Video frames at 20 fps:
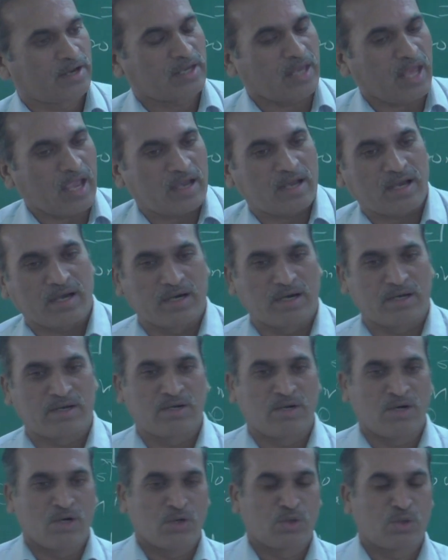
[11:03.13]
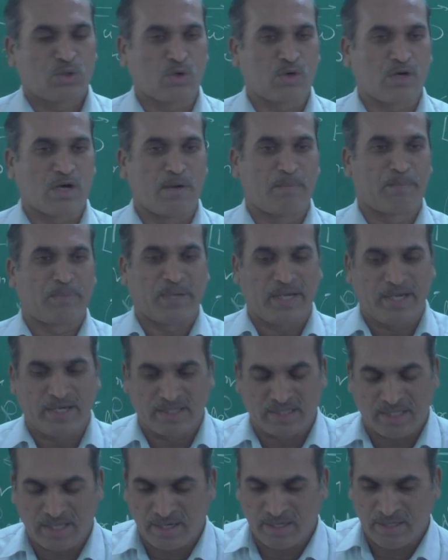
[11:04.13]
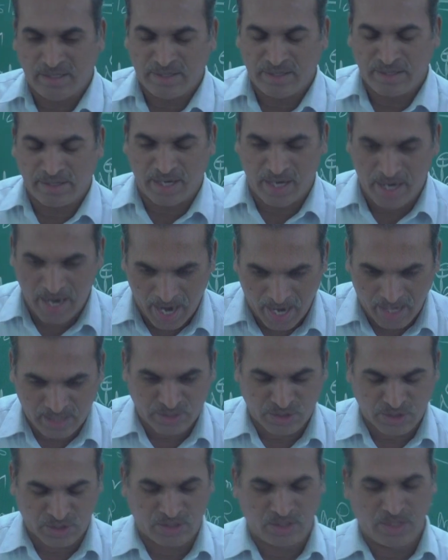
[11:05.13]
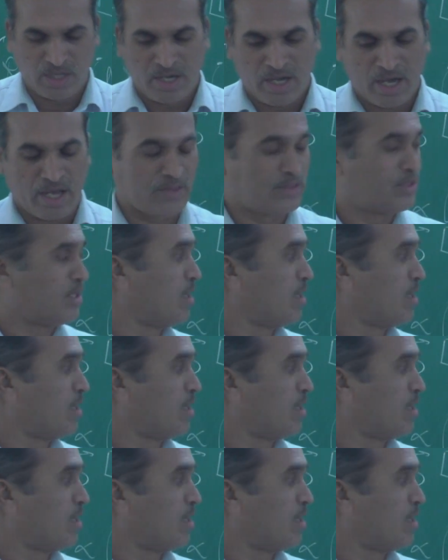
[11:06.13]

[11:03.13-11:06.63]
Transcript: taken to complete the reaction, and